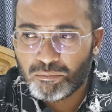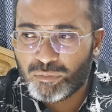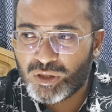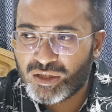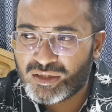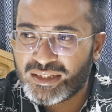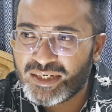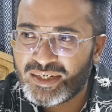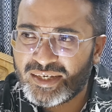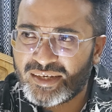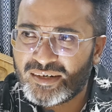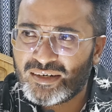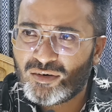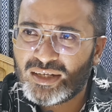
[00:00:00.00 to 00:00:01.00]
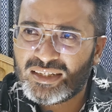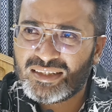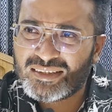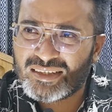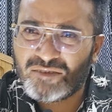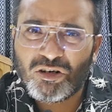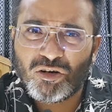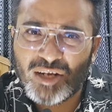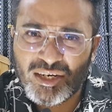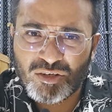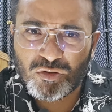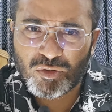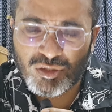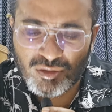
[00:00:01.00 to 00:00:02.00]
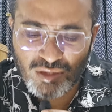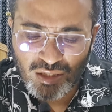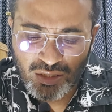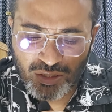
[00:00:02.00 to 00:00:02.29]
but they taken down I think seven or eight total.